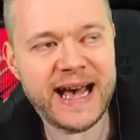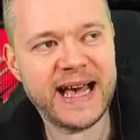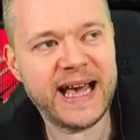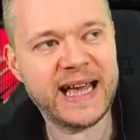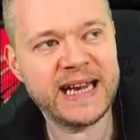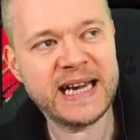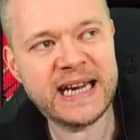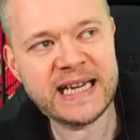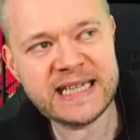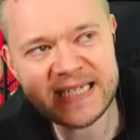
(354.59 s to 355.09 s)
And
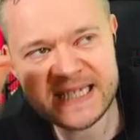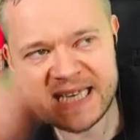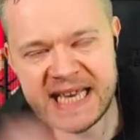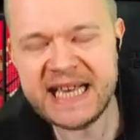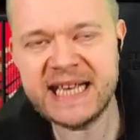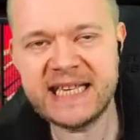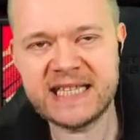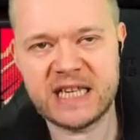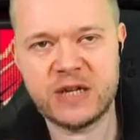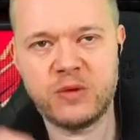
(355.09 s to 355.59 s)
in a
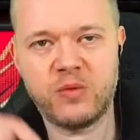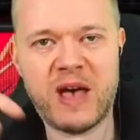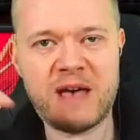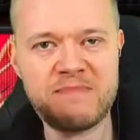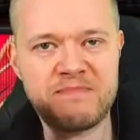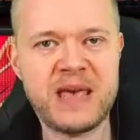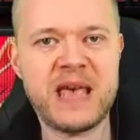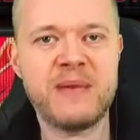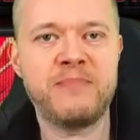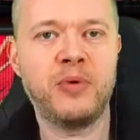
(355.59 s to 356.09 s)
season where
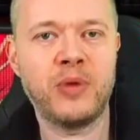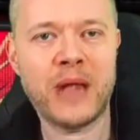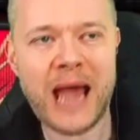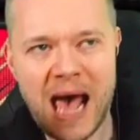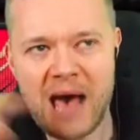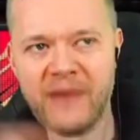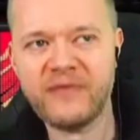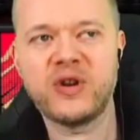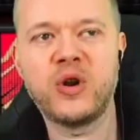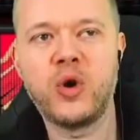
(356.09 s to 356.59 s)
people
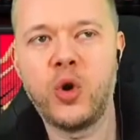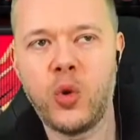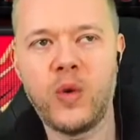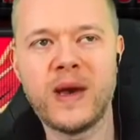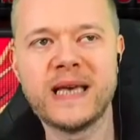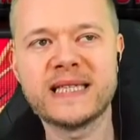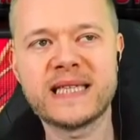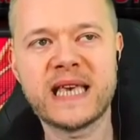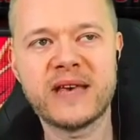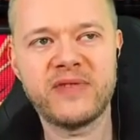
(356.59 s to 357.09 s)
haven't
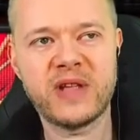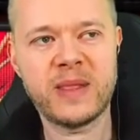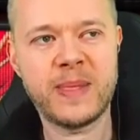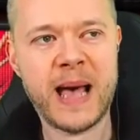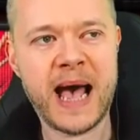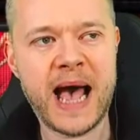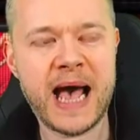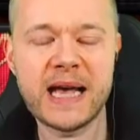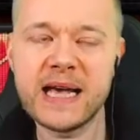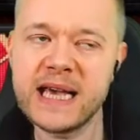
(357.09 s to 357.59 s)
always given
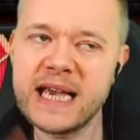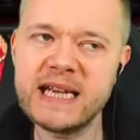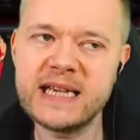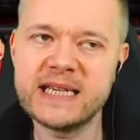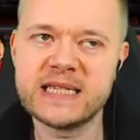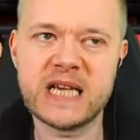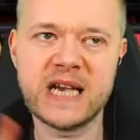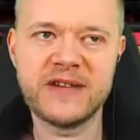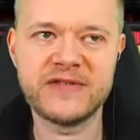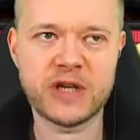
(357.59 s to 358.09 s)
that, he
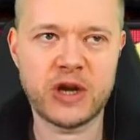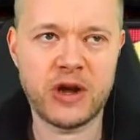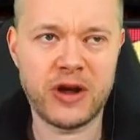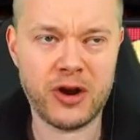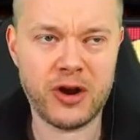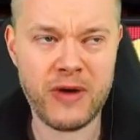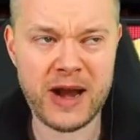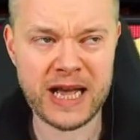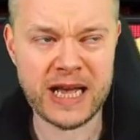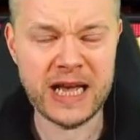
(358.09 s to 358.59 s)
deserves a lot of
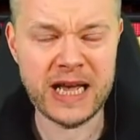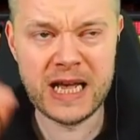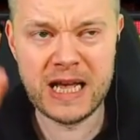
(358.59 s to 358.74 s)
credit.